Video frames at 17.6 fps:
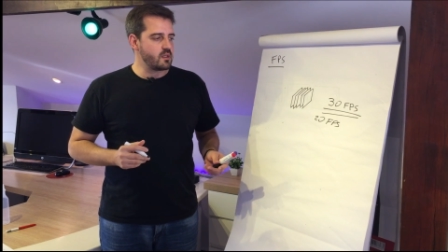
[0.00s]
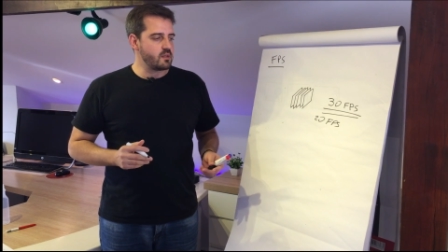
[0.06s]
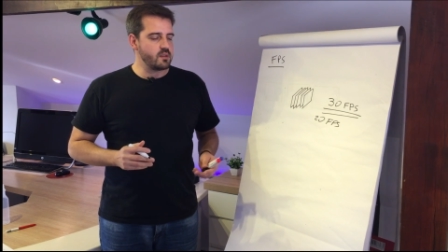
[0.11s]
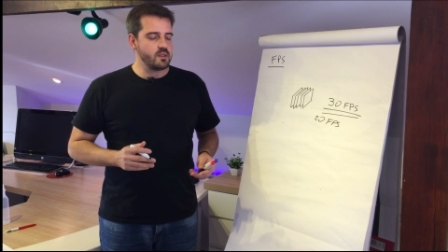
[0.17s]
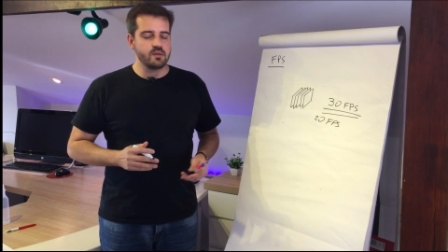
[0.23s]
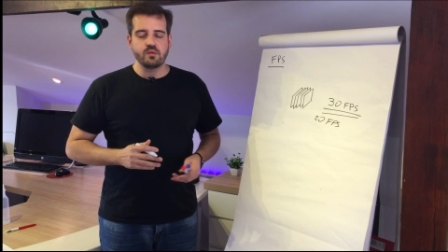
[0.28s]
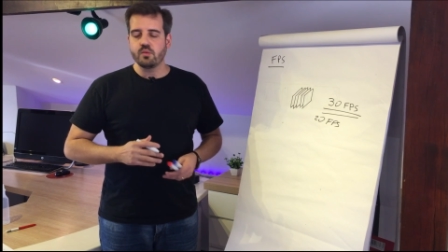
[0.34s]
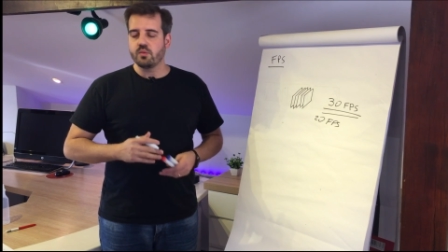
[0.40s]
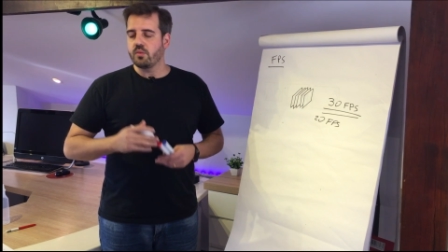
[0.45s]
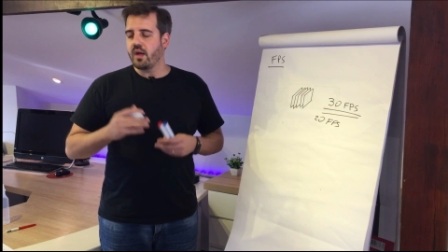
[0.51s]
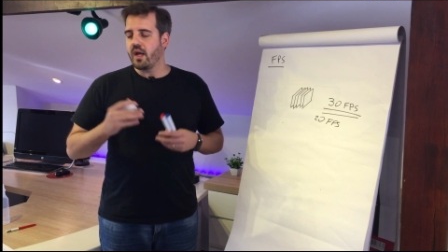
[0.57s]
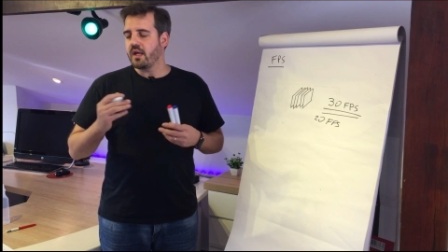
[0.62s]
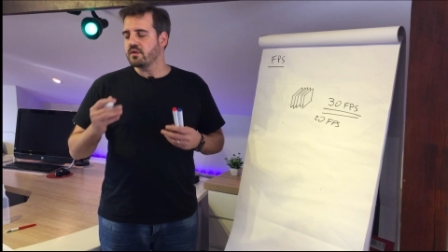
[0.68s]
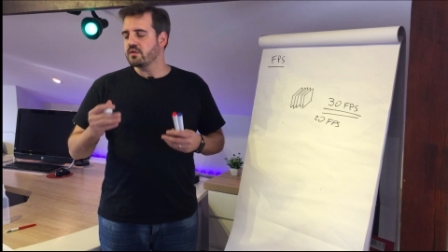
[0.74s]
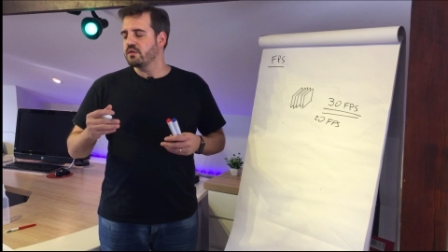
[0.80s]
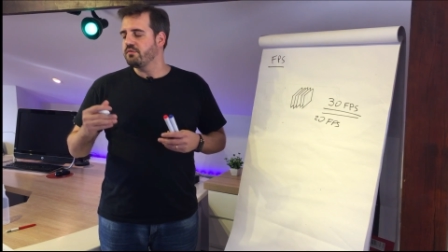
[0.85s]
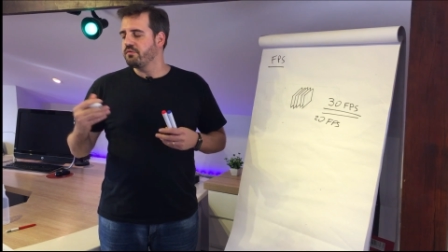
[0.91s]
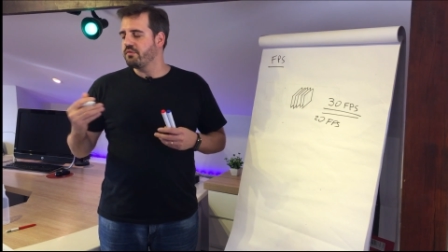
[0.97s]
it will
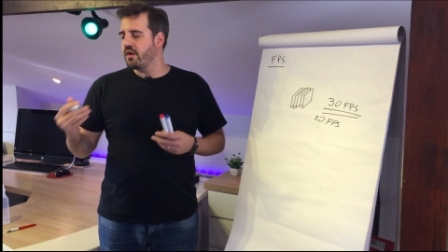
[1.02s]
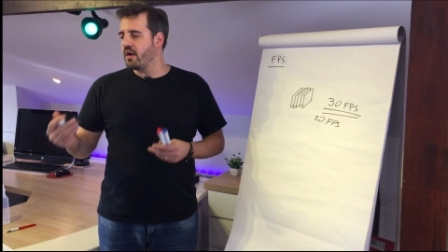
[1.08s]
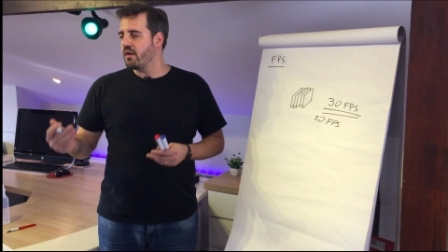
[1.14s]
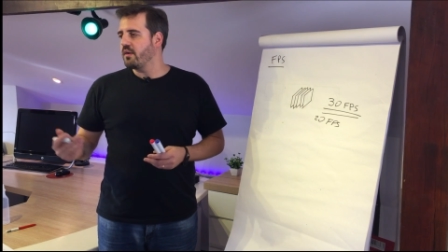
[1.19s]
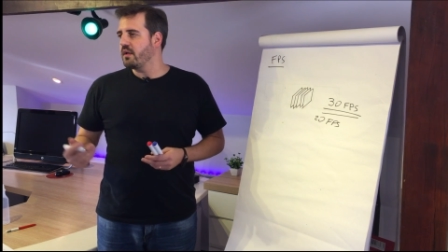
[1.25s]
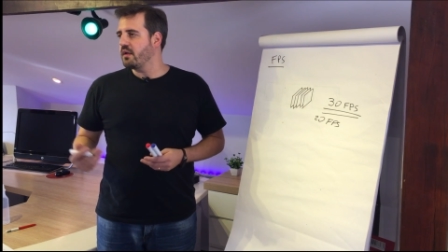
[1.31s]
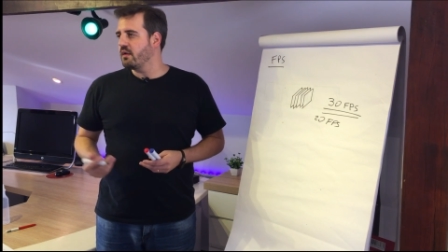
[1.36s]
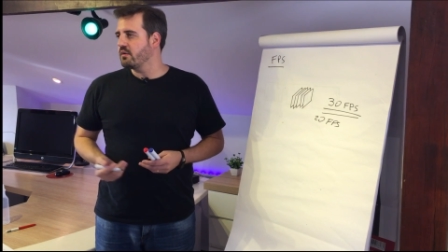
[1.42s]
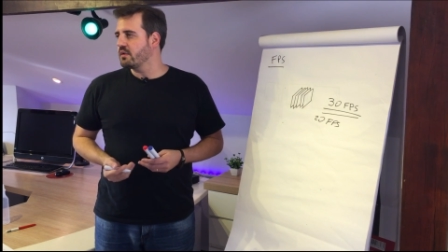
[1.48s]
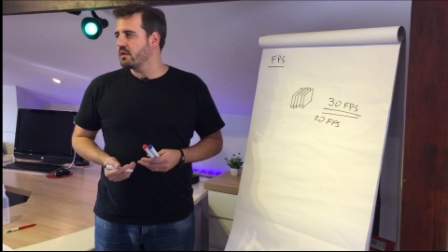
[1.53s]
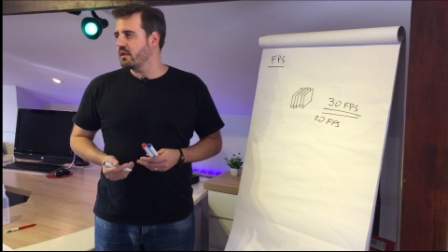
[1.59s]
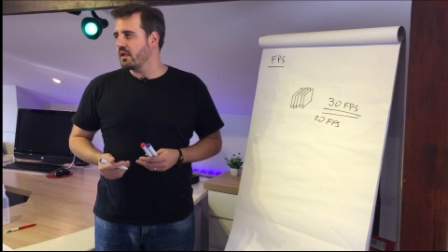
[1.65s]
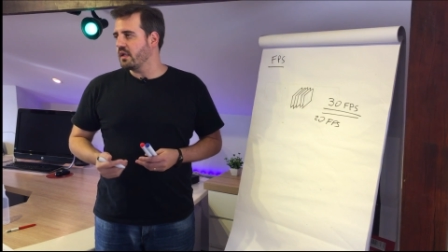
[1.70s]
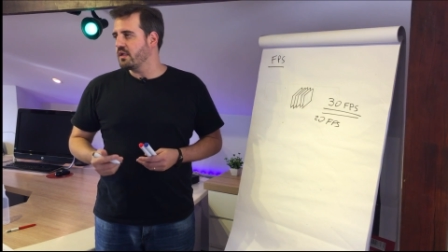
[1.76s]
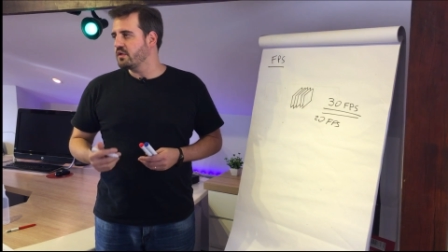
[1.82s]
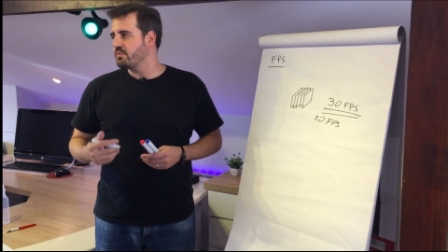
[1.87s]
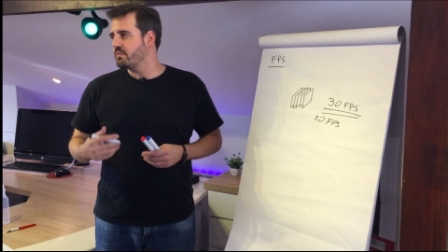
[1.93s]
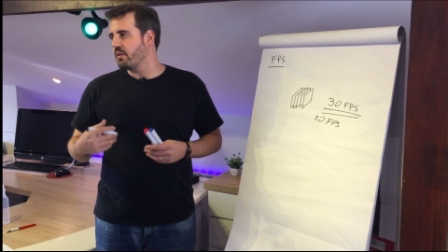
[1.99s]
actually vary on
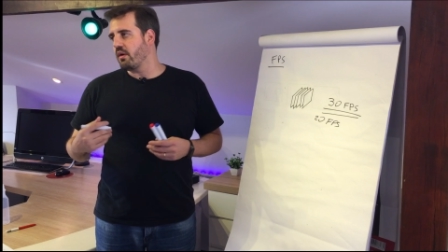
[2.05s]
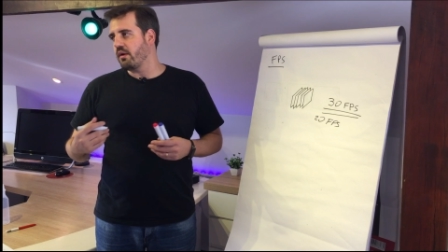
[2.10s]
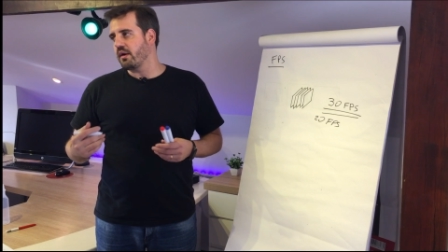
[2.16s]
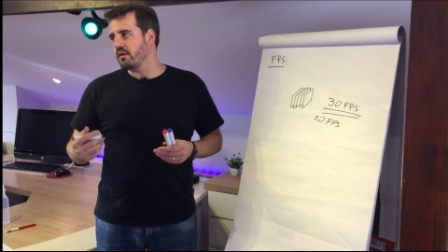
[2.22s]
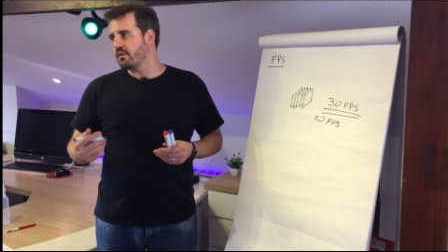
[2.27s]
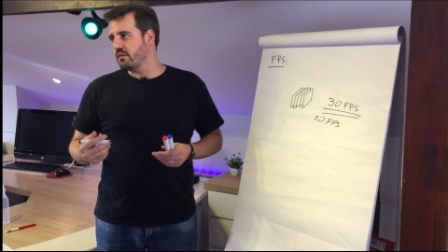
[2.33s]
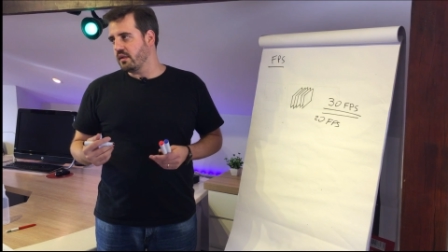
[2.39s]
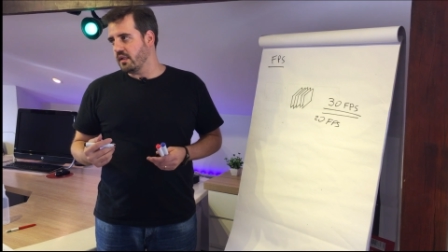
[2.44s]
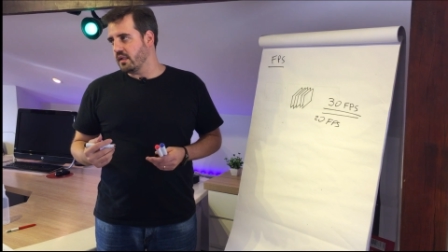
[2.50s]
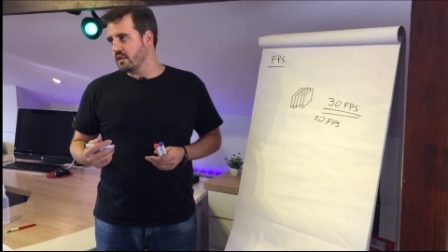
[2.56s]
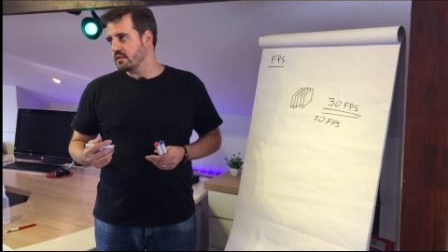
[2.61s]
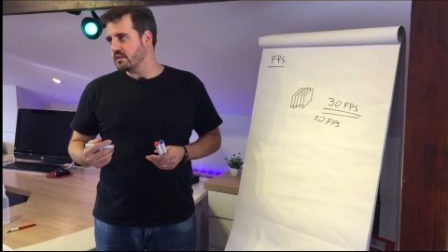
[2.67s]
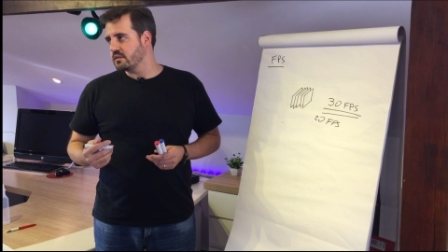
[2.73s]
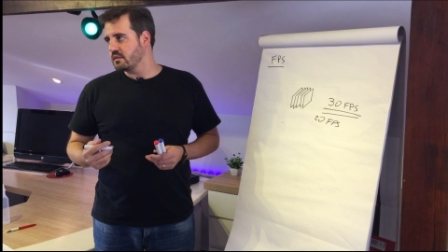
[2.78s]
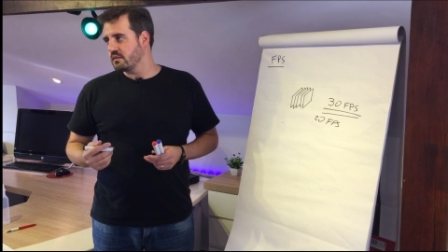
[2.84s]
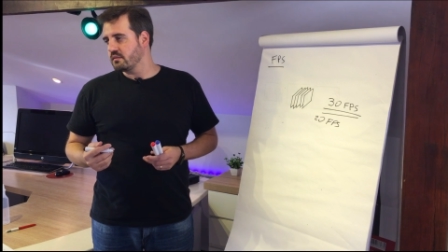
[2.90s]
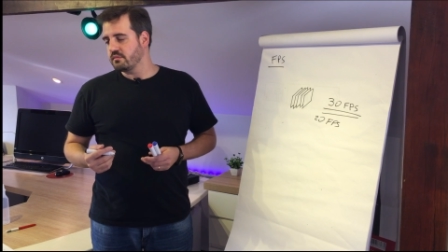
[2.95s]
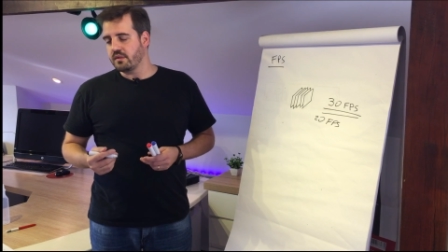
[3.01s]
each product
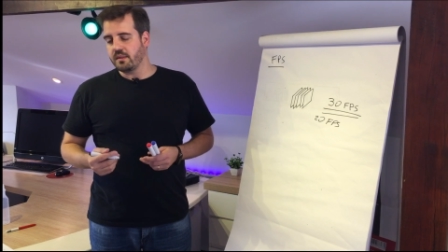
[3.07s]
needs.